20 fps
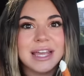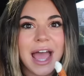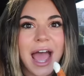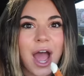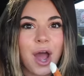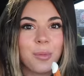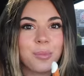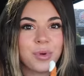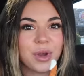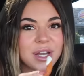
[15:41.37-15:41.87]

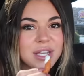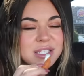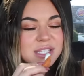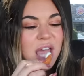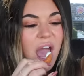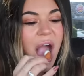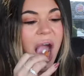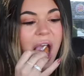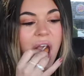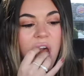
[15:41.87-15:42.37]
How pretty is
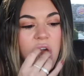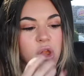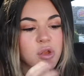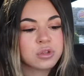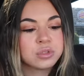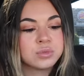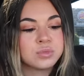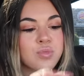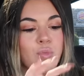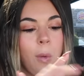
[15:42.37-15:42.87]
that?
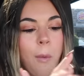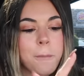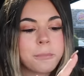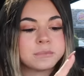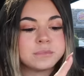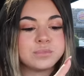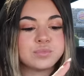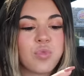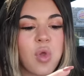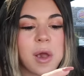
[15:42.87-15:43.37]

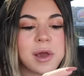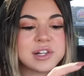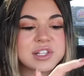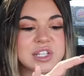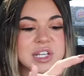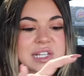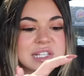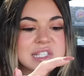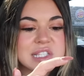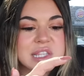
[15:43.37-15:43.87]
It's
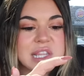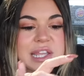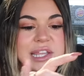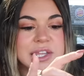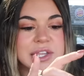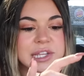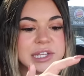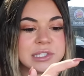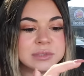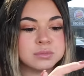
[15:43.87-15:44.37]
like a
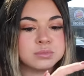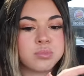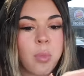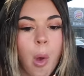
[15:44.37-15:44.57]
slinky.